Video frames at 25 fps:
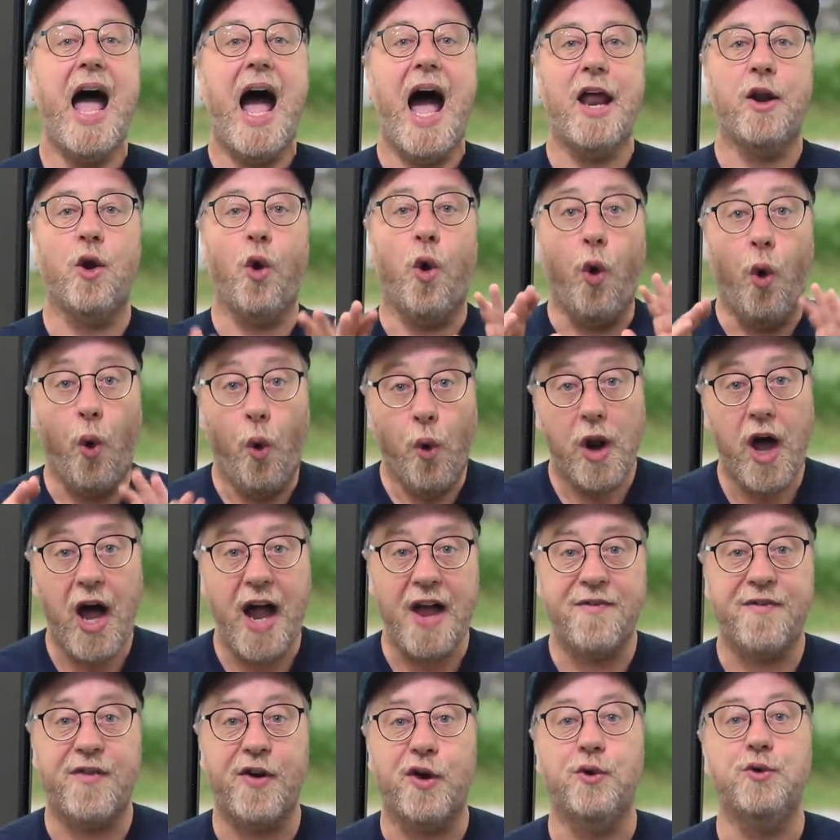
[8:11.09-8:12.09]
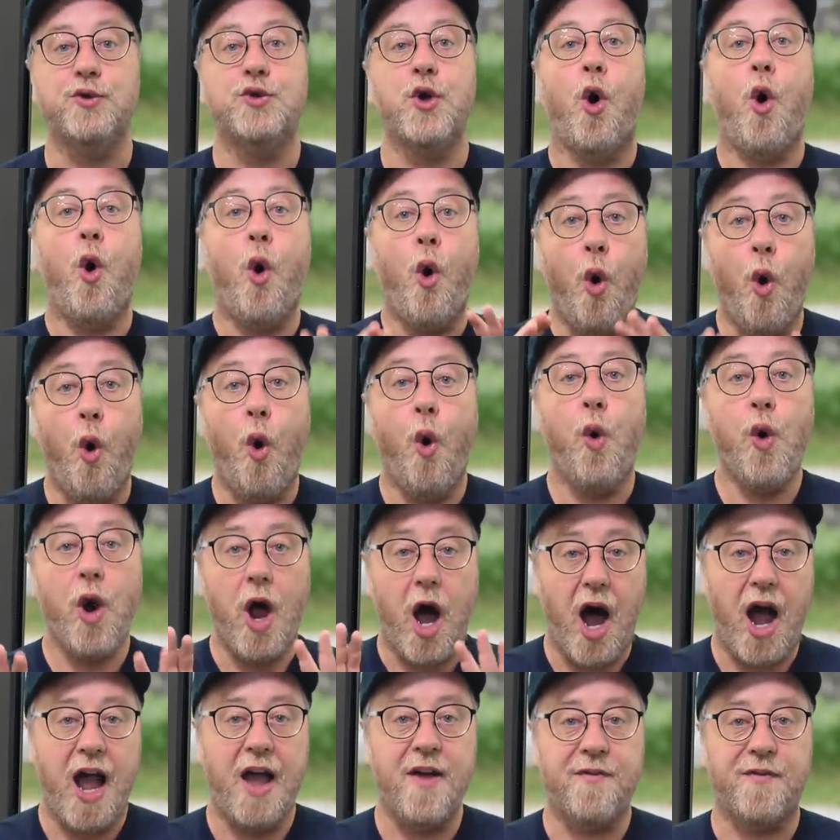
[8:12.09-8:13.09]
And all iPhones, all
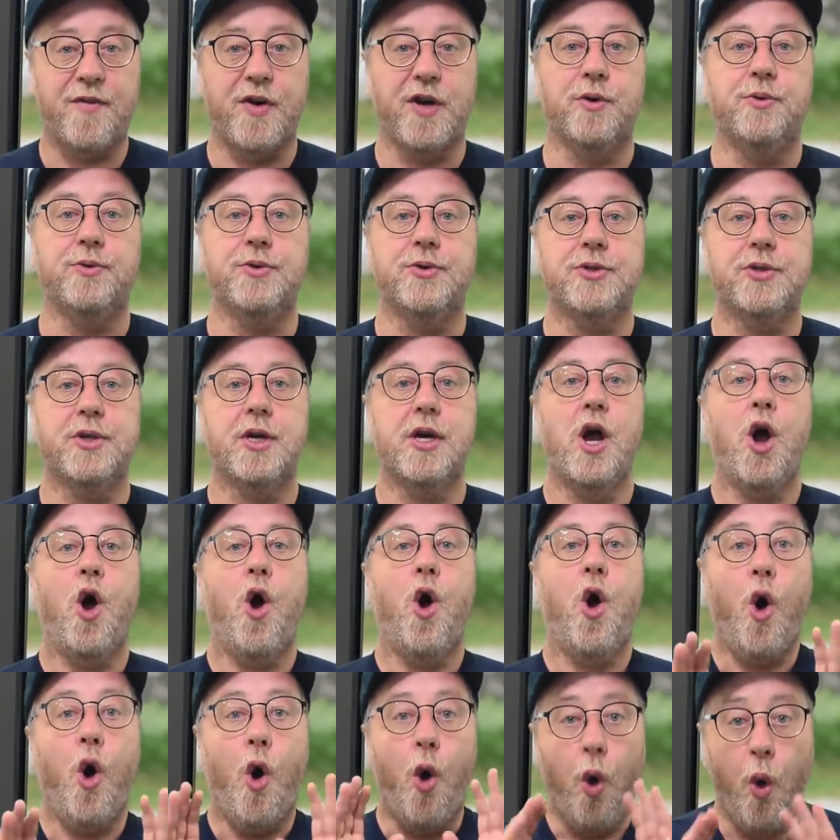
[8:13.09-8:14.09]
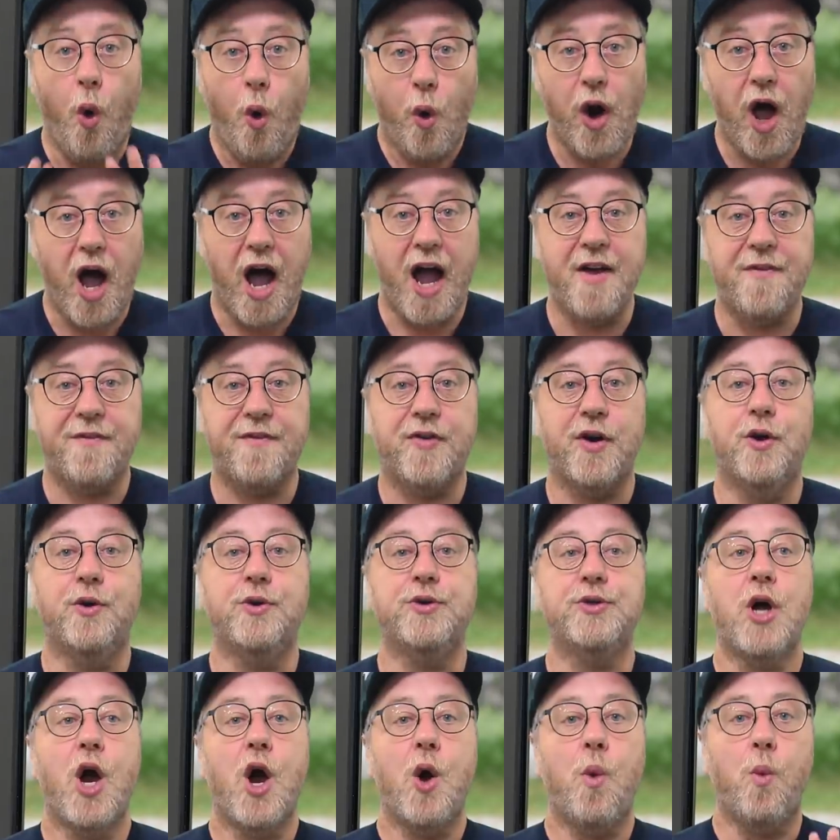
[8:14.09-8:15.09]
iPhones, all
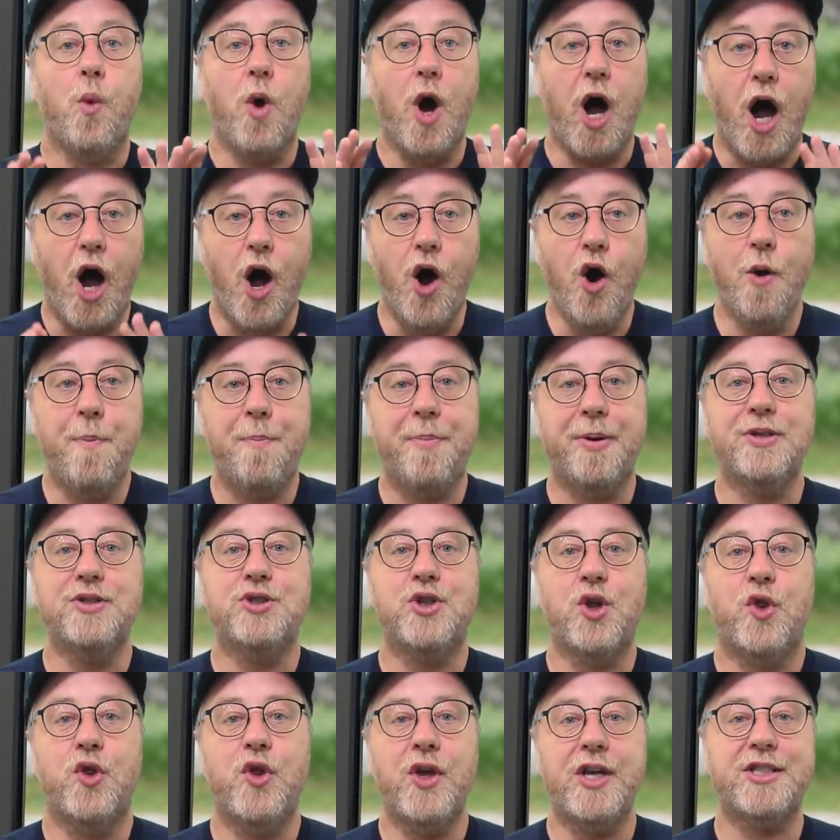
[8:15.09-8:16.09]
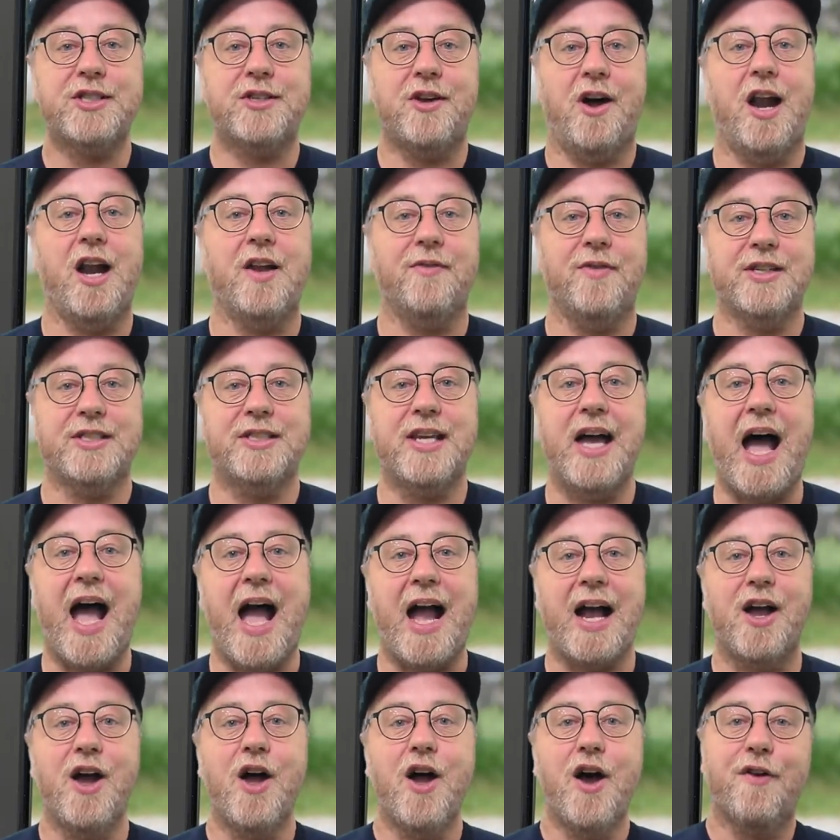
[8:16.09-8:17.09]
iPhones were open to this kind of
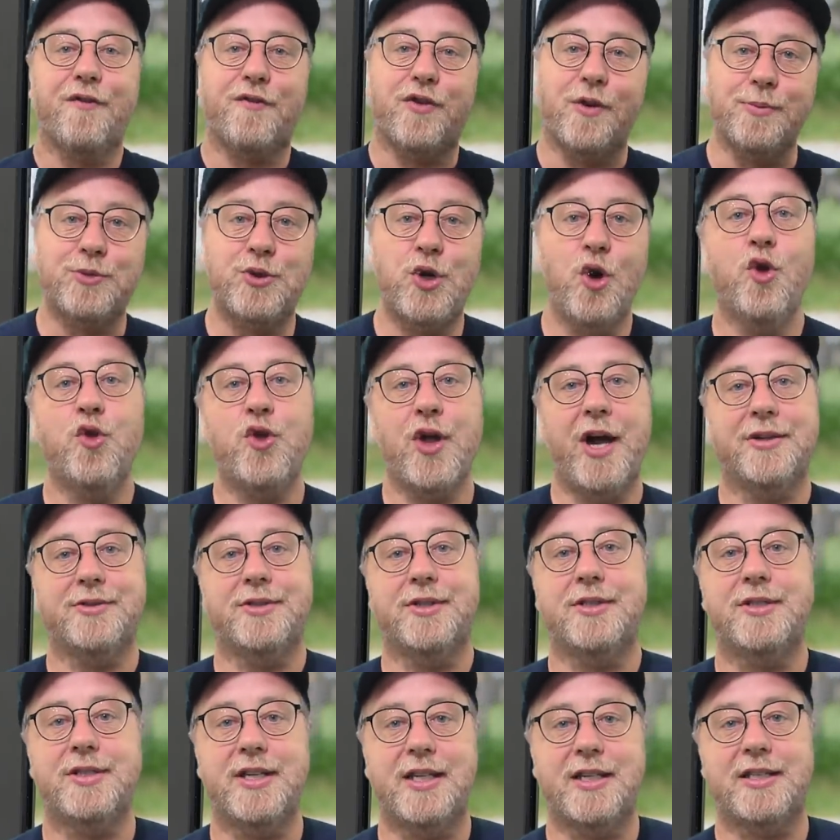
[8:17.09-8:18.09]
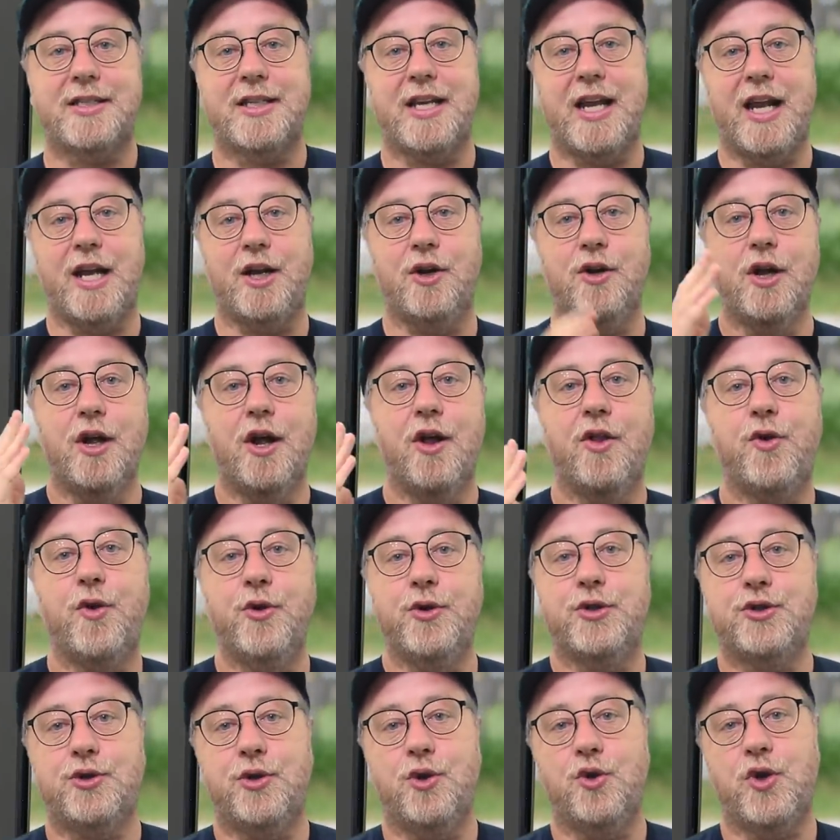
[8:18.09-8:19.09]
attack from two thousand sixteen
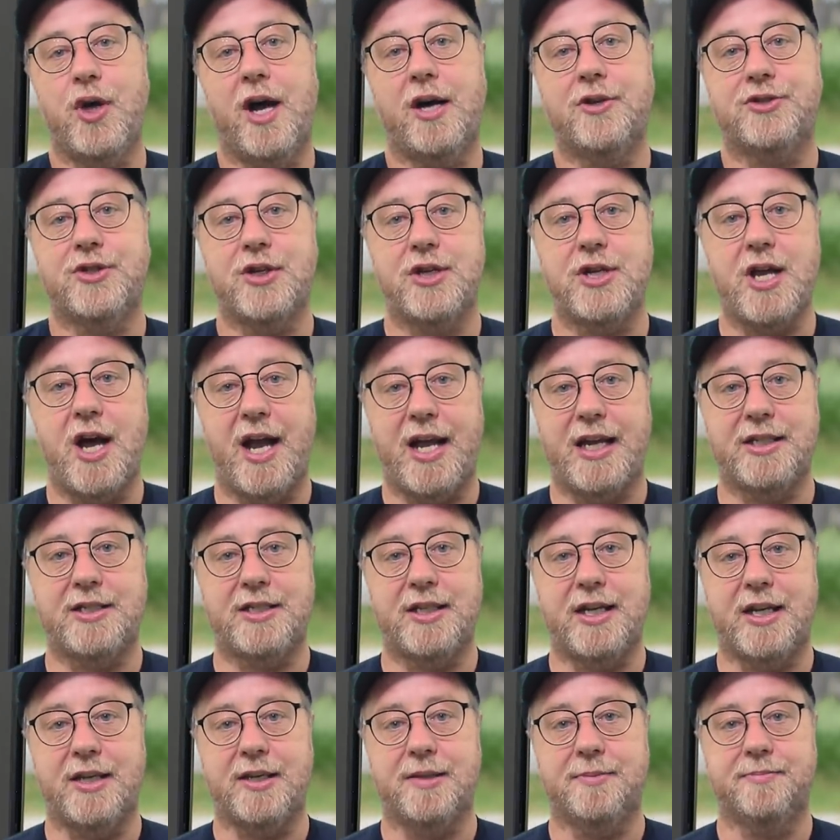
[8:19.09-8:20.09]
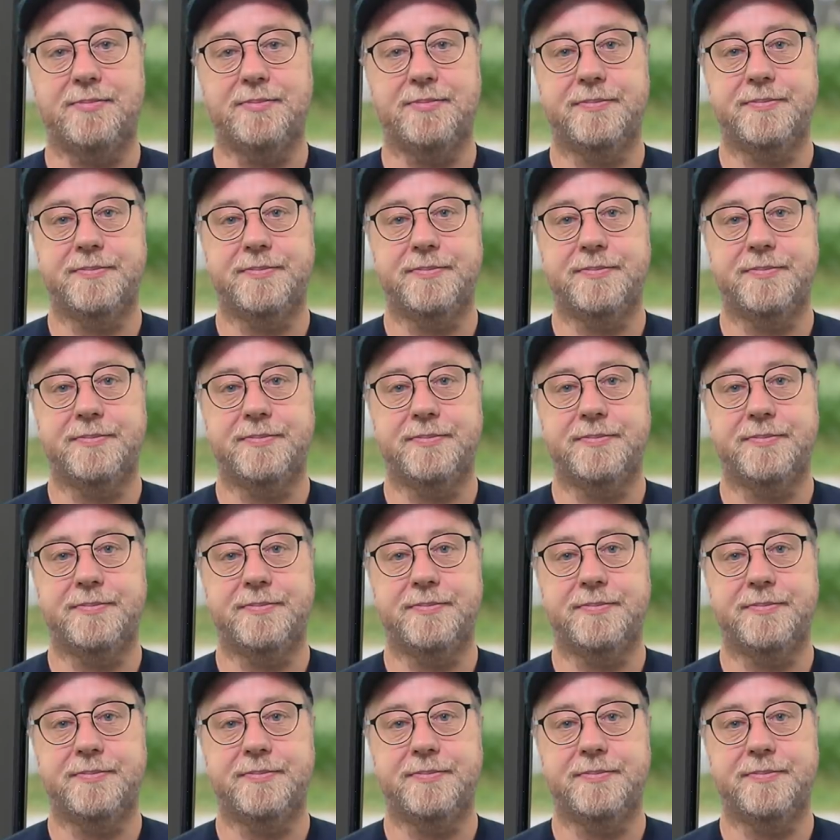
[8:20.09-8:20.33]
through to two thousand nineteen.